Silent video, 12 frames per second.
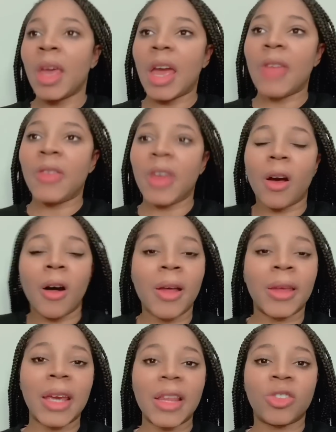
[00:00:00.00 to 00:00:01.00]
And they
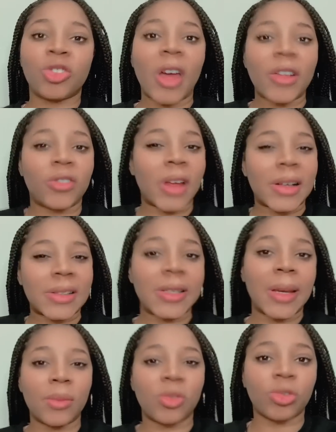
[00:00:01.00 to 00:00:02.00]
all get that
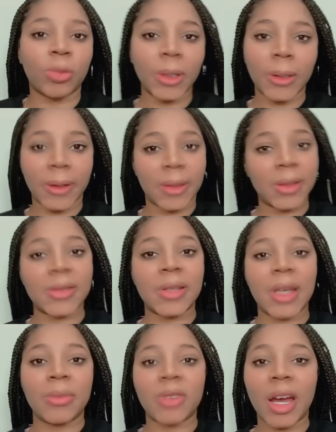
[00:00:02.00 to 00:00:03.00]
same trigger at the
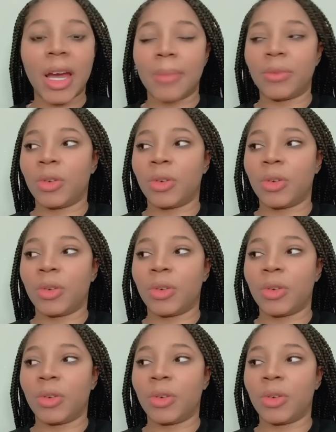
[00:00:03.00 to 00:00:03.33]
same time